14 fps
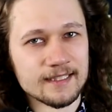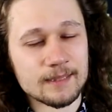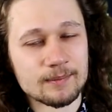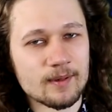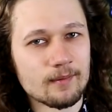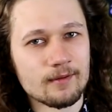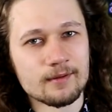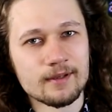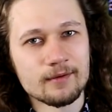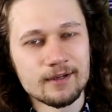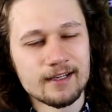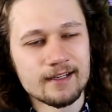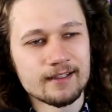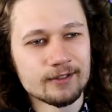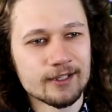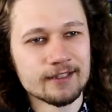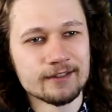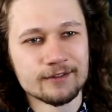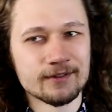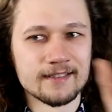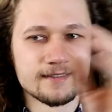You probably want to look
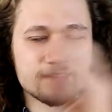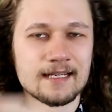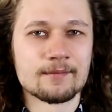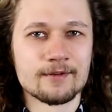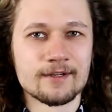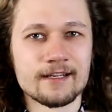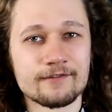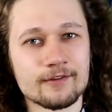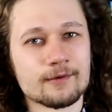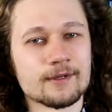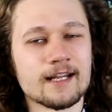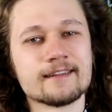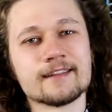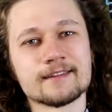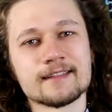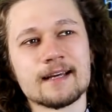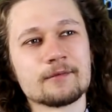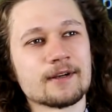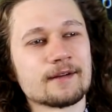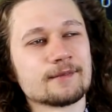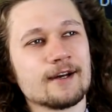into this library if you want to understand
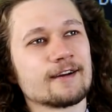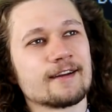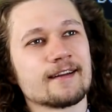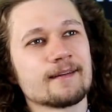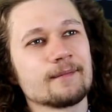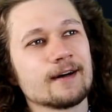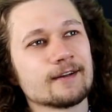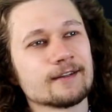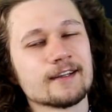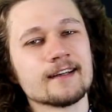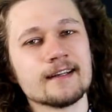what I'm talking about.